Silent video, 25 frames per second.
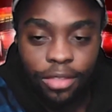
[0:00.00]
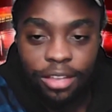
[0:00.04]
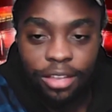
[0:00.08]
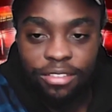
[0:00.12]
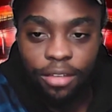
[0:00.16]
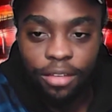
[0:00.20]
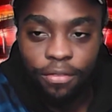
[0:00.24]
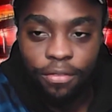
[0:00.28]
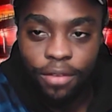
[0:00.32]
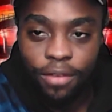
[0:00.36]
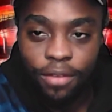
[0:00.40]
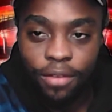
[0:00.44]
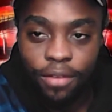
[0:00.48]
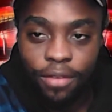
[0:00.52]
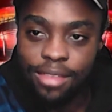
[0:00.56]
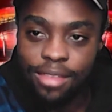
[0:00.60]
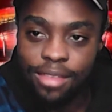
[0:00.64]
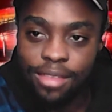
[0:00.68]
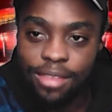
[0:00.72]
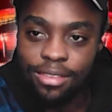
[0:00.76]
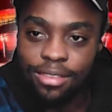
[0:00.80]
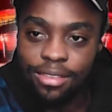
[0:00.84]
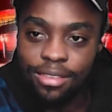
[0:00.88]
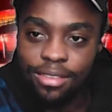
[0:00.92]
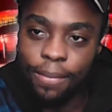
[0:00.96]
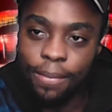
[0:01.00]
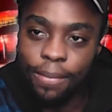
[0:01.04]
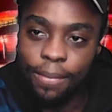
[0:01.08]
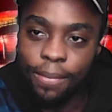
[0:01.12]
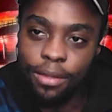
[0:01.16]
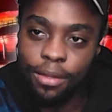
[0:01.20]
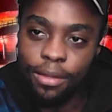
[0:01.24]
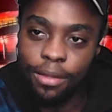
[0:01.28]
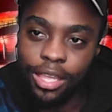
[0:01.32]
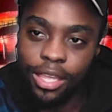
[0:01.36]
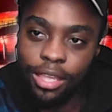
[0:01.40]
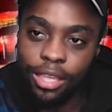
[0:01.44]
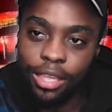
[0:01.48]
Tavares? Let me
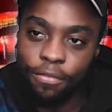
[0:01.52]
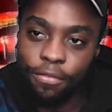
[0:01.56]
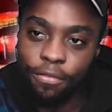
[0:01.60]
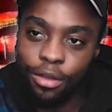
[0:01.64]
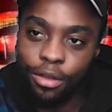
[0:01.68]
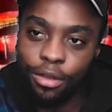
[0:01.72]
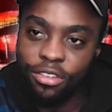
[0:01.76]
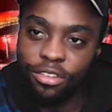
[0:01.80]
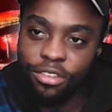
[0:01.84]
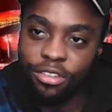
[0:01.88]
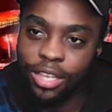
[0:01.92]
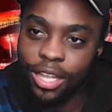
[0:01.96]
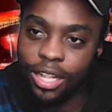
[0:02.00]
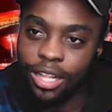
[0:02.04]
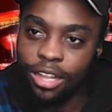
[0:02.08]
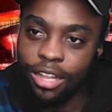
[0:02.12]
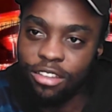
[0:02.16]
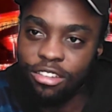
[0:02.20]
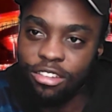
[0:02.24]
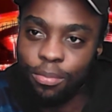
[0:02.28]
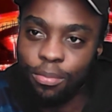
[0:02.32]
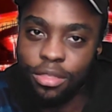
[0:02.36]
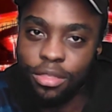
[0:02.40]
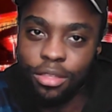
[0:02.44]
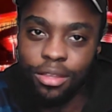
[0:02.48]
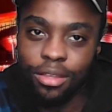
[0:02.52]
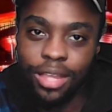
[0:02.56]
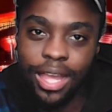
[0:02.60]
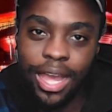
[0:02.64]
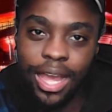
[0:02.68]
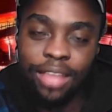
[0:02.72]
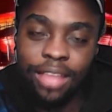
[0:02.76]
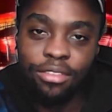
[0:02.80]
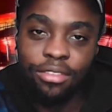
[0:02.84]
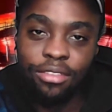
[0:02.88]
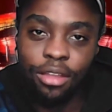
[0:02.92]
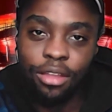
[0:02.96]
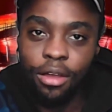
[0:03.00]
know. Thank you for watching and catch up with you
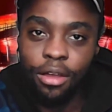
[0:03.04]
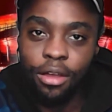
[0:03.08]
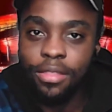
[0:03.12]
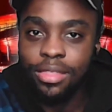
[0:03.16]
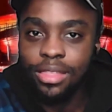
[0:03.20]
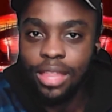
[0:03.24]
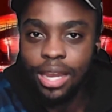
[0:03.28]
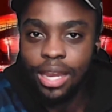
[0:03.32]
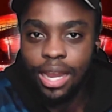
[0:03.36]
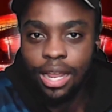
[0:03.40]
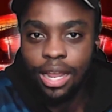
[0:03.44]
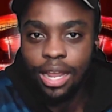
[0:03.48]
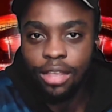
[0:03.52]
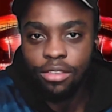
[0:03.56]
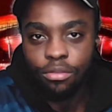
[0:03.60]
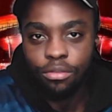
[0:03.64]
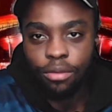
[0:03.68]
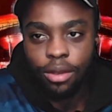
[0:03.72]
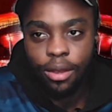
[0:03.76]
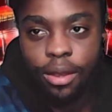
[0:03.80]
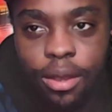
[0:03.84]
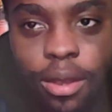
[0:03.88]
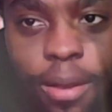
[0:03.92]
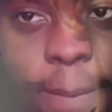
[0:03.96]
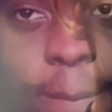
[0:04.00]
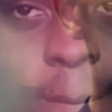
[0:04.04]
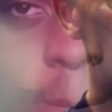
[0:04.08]
guys on the next one.